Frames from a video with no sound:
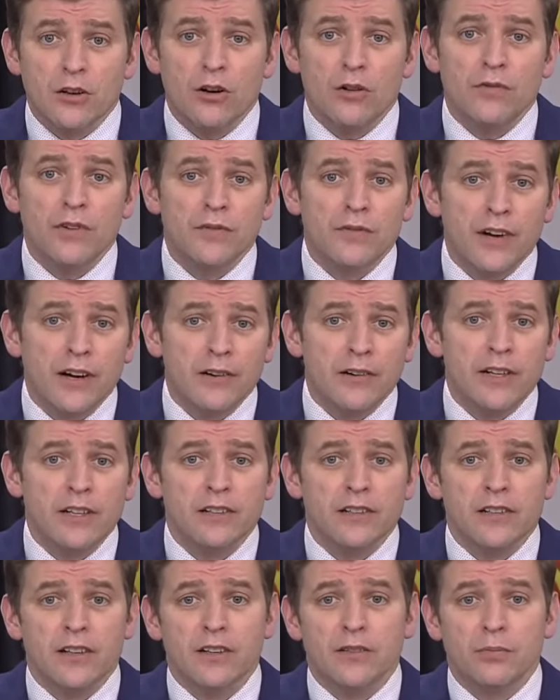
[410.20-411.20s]
The COVID
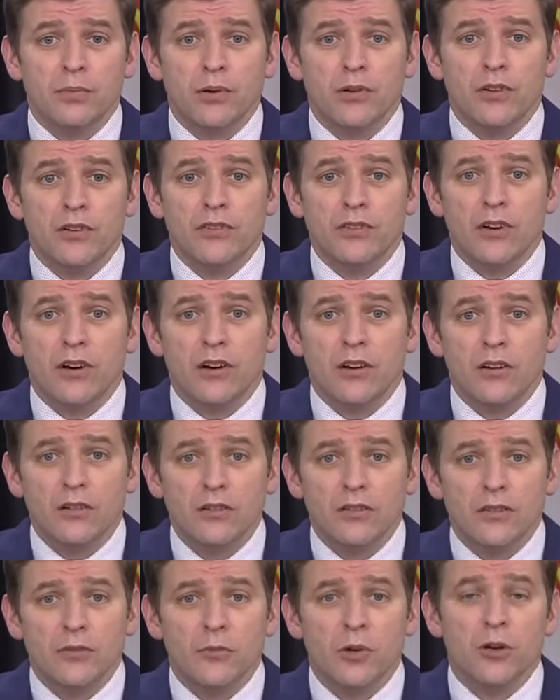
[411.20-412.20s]
variant has put us
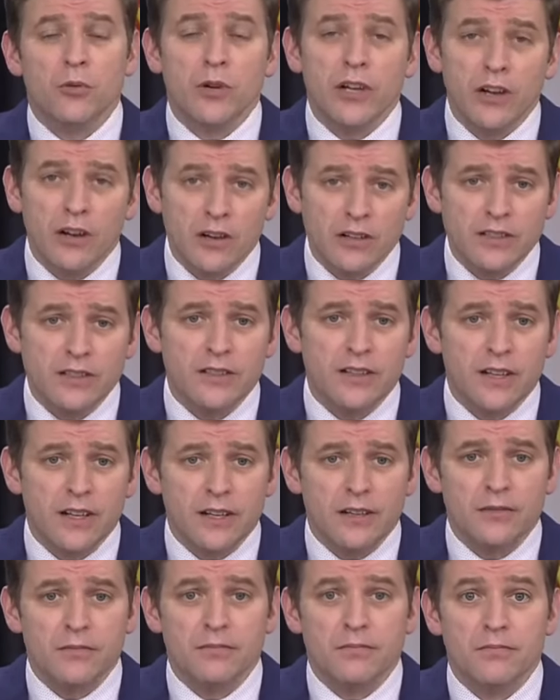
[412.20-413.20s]
all where we are
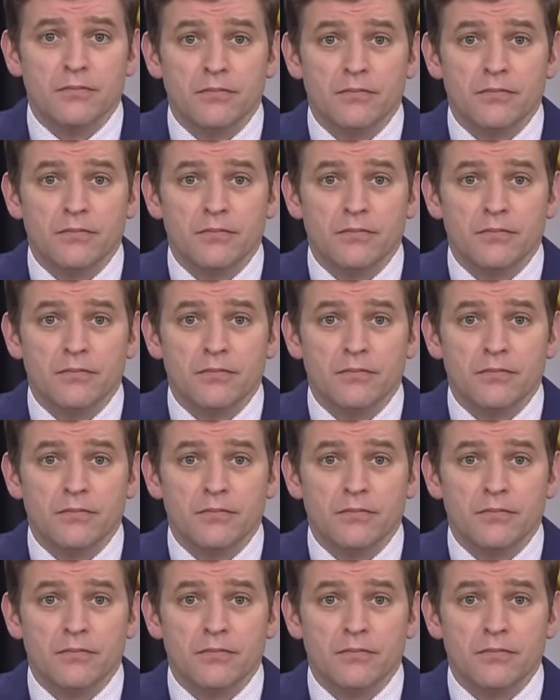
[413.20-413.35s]
today,